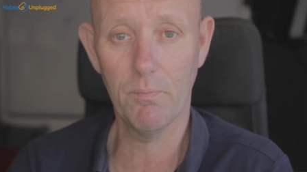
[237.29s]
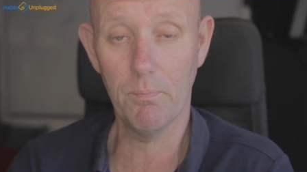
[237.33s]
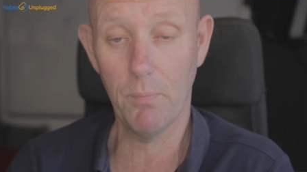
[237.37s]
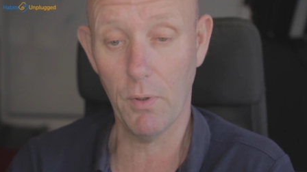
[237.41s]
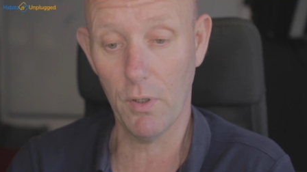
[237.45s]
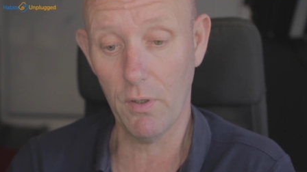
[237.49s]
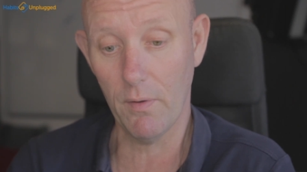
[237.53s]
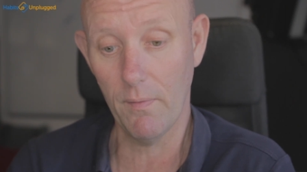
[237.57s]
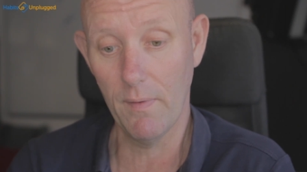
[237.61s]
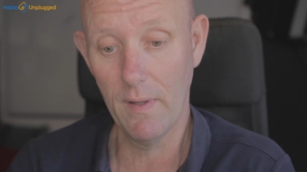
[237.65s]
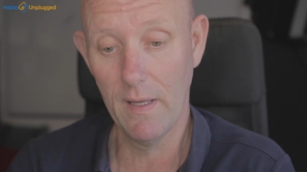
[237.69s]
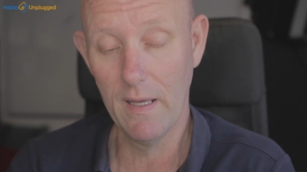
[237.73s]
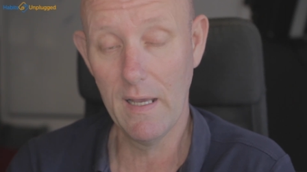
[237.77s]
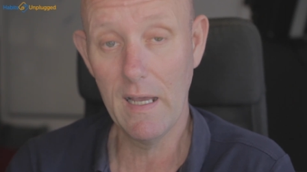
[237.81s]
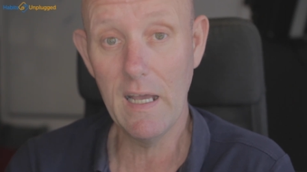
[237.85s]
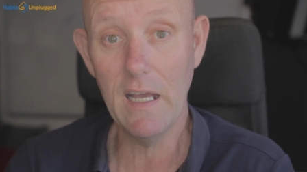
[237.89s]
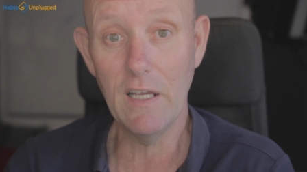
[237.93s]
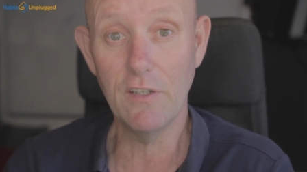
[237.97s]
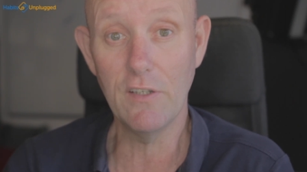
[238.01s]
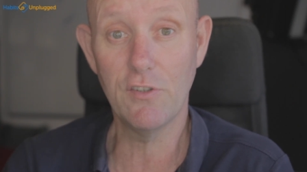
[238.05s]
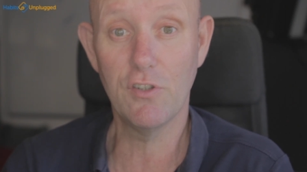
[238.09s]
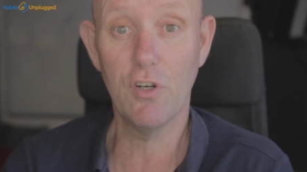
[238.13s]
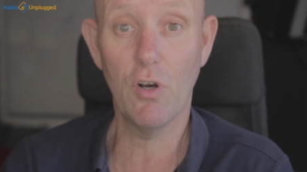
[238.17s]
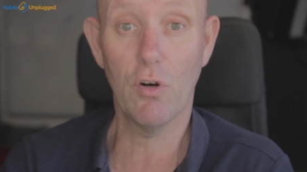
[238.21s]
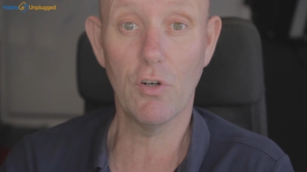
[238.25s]
But
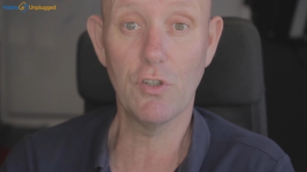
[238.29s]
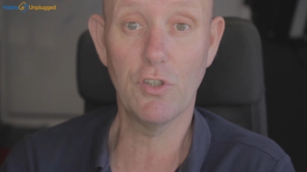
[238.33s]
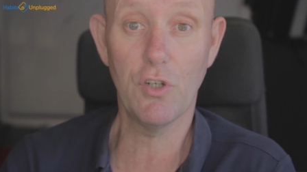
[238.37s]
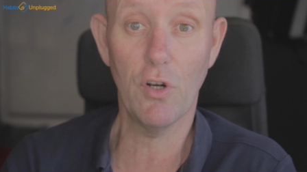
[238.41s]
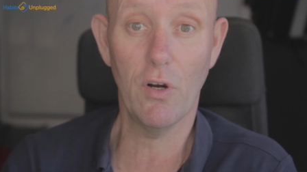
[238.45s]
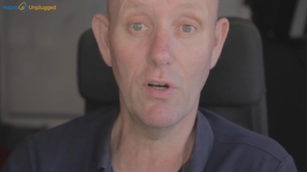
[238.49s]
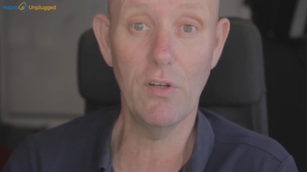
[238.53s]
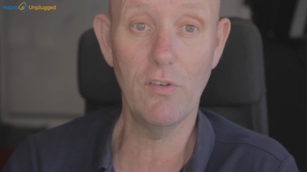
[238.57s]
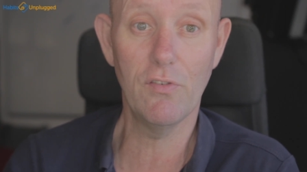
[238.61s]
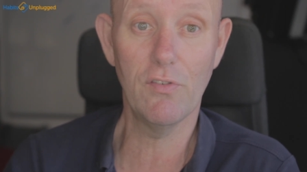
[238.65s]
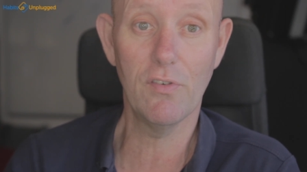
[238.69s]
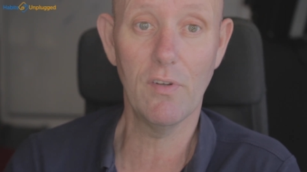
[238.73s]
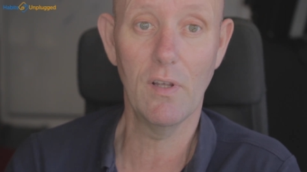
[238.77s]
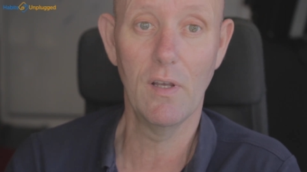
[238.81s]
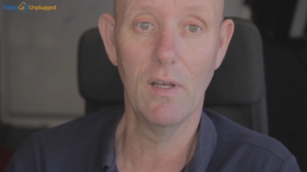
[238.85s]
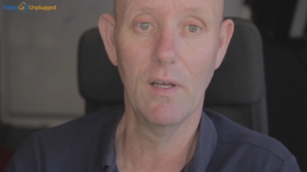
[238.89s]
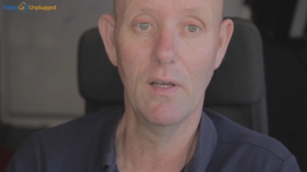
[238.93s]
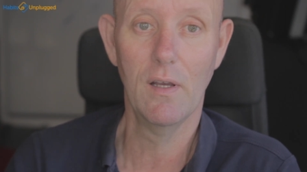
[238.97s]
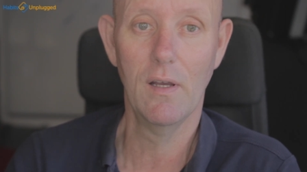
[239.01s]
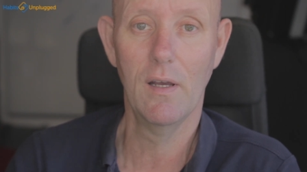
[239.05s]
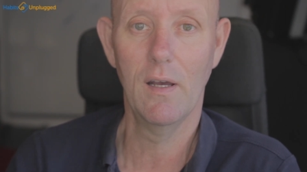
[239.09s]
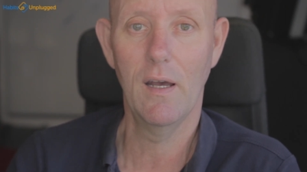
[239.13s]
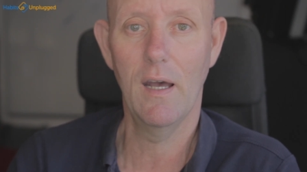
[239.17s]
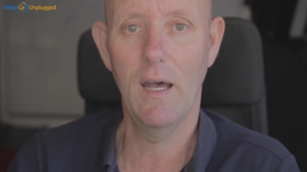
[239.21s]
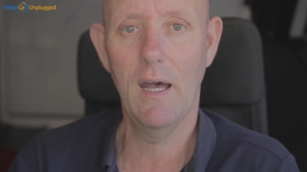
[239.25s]
it's your choice.
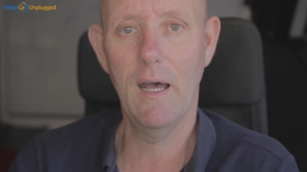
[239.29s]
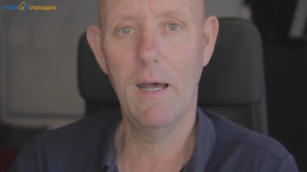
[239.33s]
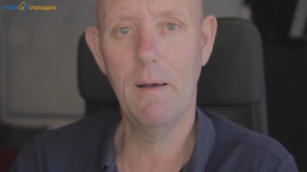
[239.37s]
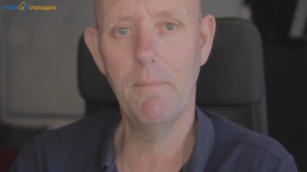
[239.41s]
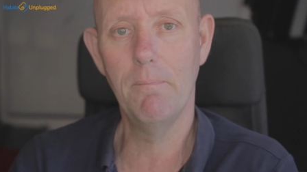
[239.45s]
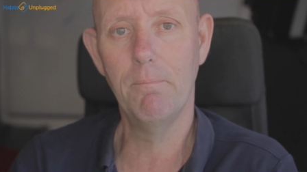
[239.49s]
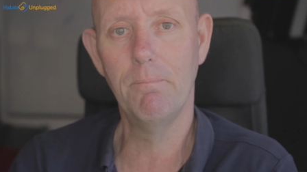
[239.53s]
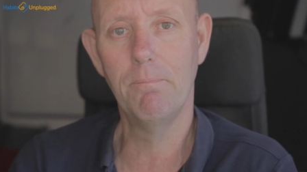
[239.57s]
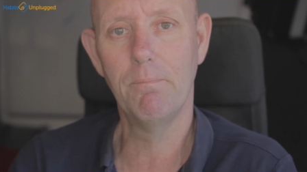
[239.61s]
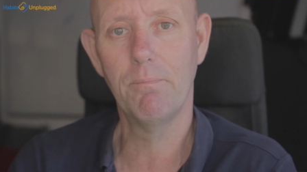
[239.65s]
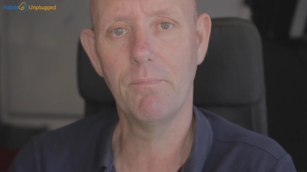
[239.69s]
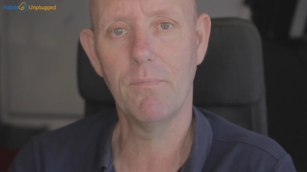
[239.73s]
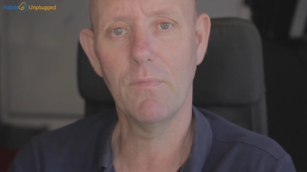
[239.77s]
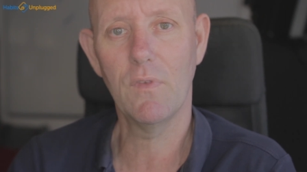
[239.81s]
Um,